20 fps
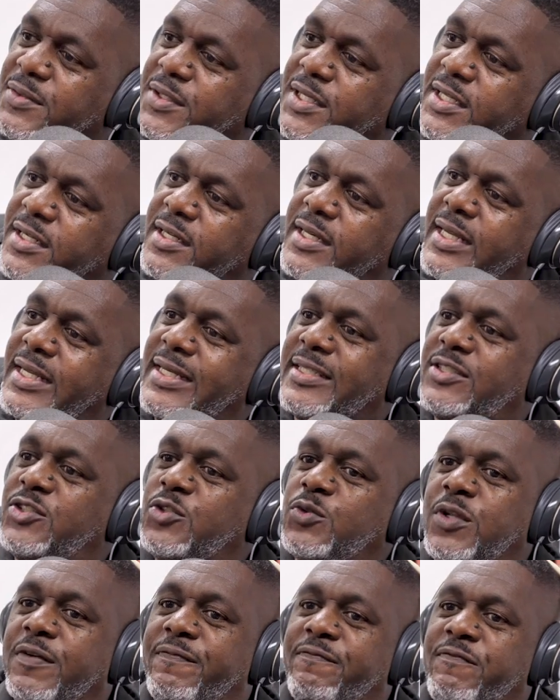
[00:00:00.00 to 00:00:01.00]
on the internet is
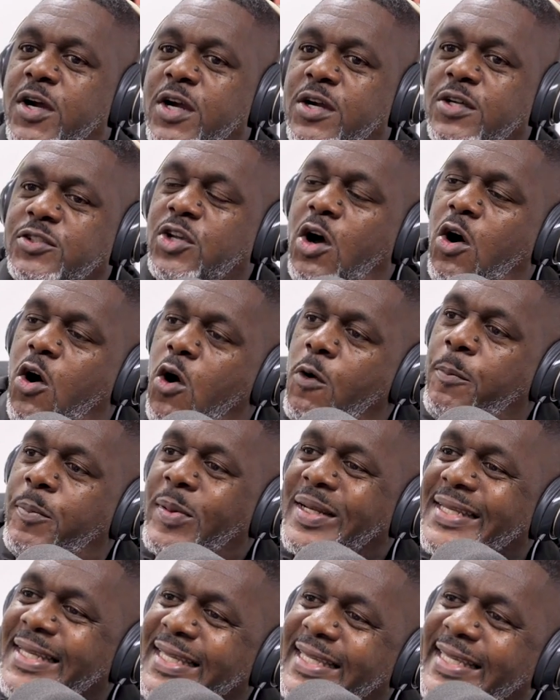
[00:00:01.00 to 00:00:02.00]
you, the first
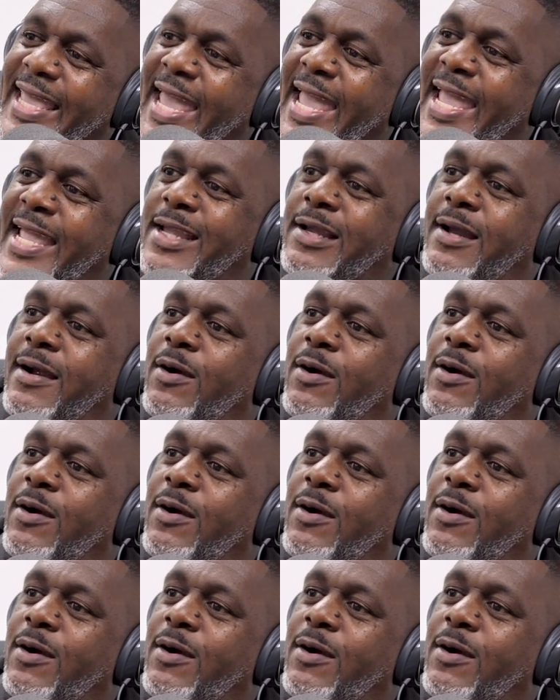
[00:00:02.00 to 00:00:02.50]
openly gay